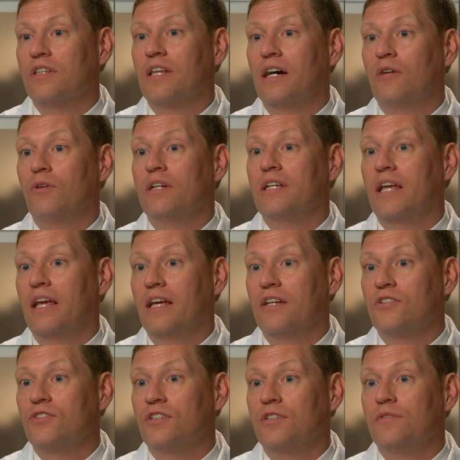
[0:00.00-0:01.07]
and thyroid
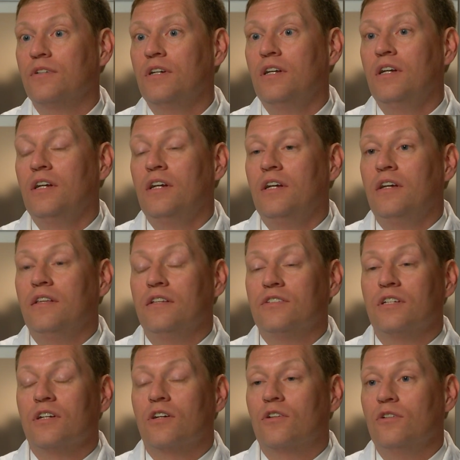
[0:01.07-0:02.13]
cancer.
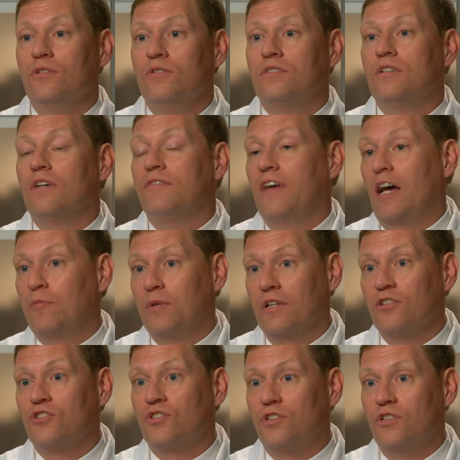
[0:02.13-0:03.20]
This includes
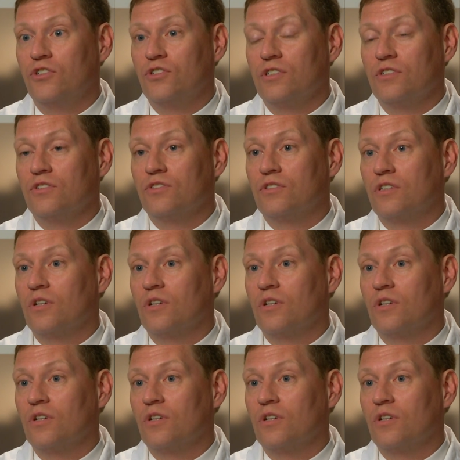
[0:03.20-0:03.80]
fabulous surgeons,